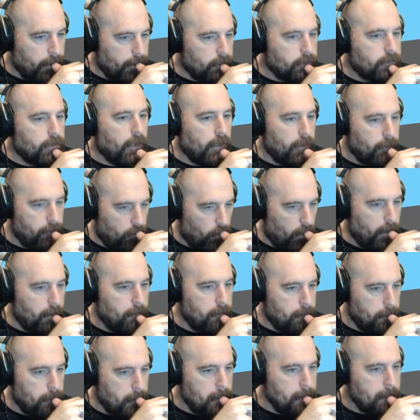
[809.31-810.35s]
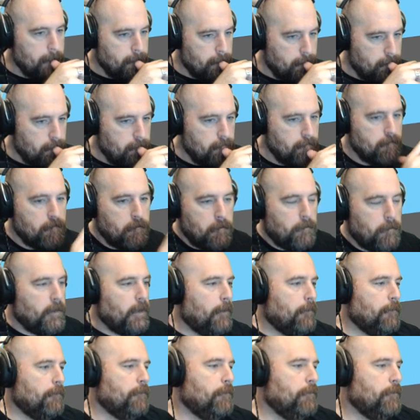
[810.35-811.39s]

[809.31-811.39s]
Inkscape. Right. Yep.